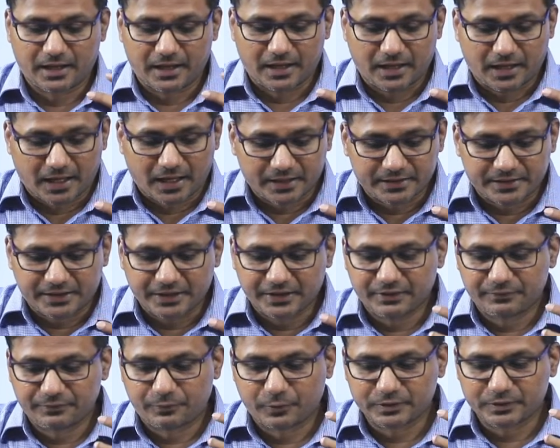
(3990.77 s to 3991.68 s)
and
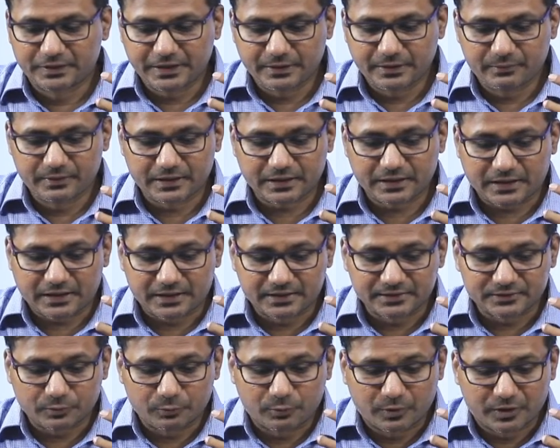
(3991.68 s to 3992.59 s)
therefore they were
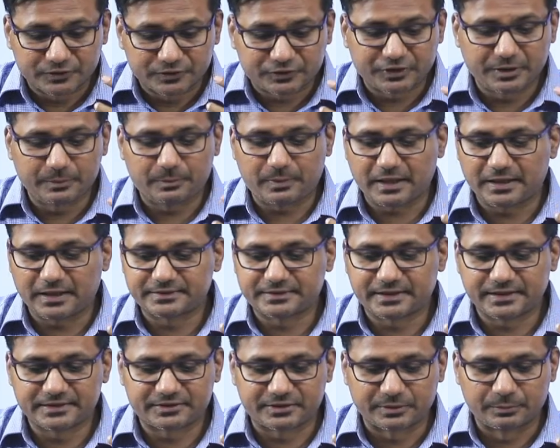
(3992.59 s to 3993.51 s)
worshipped as
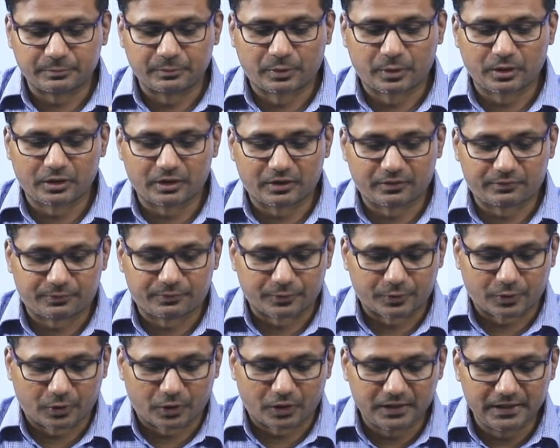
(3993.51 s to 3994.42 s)
a symbol of
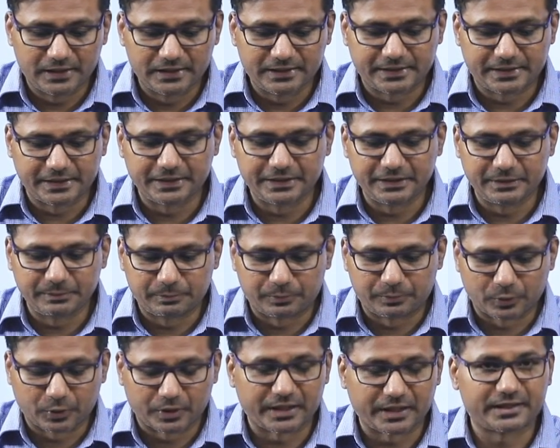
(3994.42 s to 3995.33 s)
royalty,
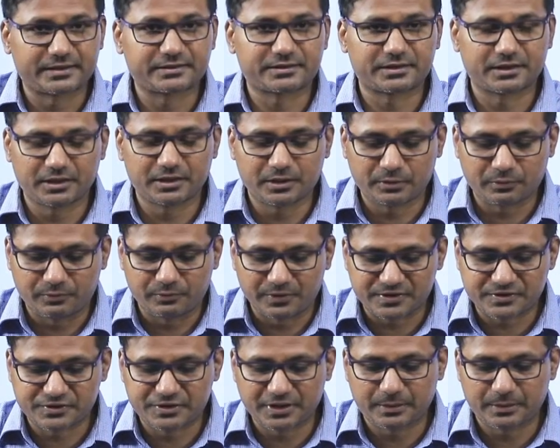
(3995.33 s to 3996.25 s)
protection,
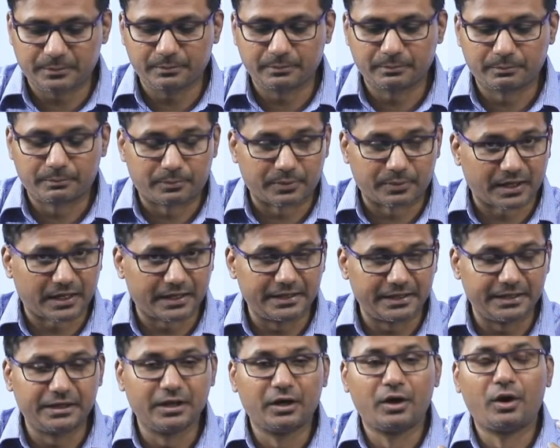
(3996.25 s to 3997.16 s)
wisdom,
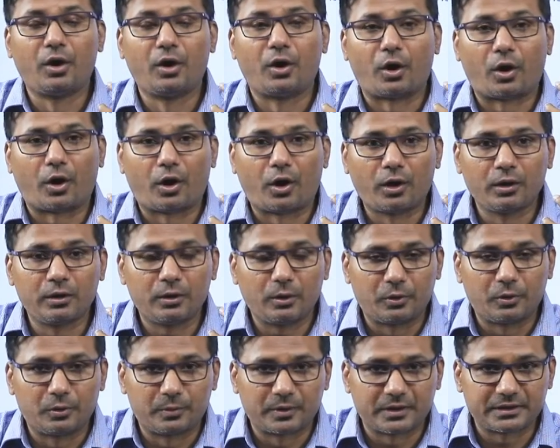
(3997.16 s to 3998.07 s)
pride all
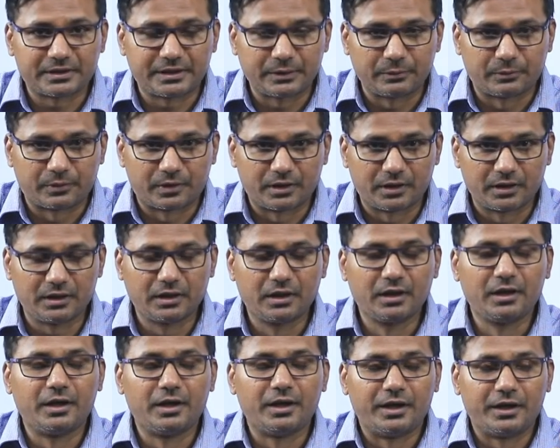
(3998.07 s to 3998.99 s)
over the world,
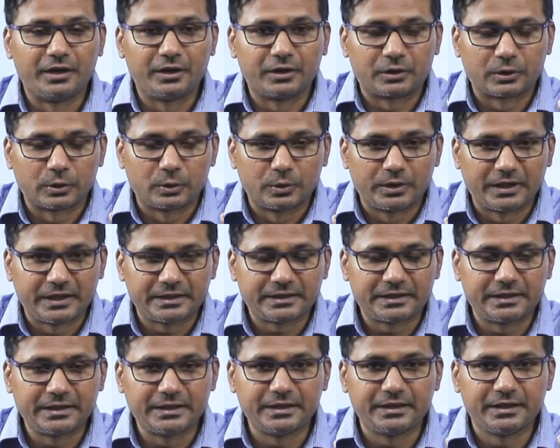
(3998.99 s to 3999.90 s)
including
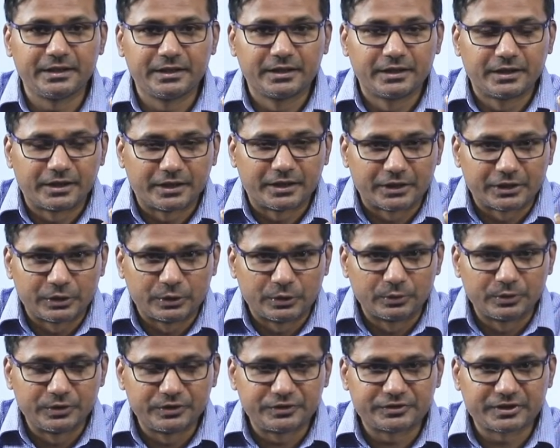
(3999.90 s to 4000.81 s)
the
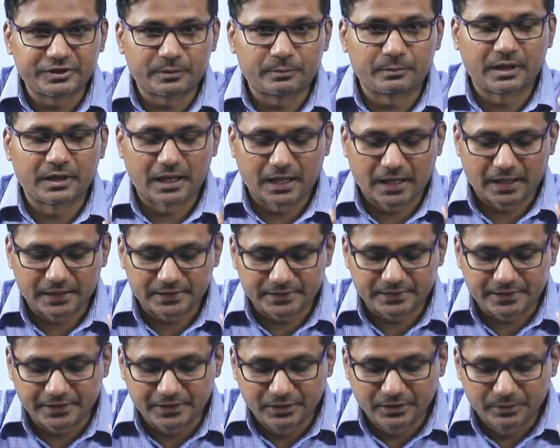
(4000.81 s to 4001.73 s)
Hinduism and
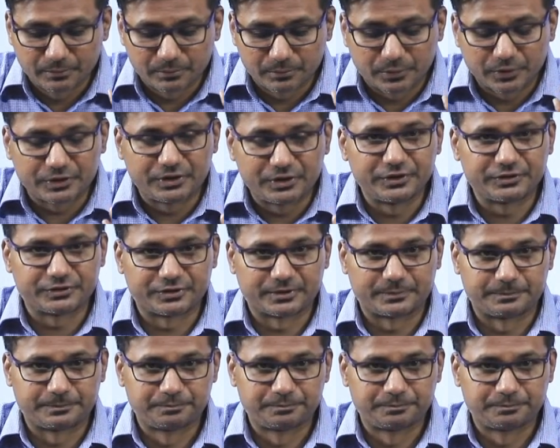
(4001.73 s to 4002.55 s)
the Buddhism.